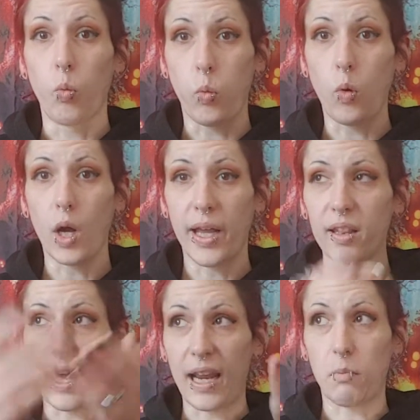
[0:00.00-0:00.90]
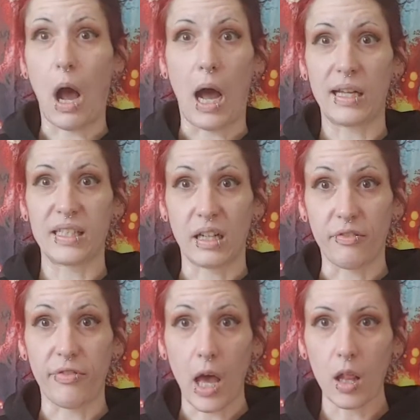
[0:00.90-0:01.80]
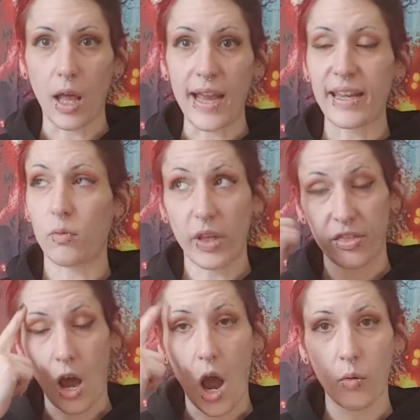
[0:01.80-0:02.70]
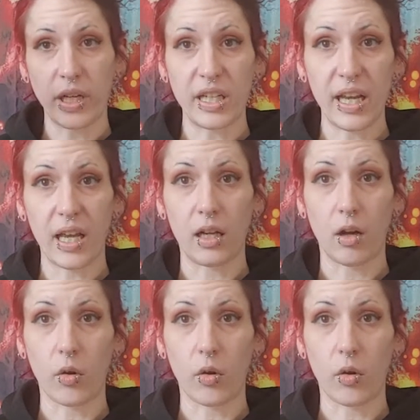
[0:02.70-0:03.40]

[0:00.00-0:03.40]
what like positive felt like, and we thought we did.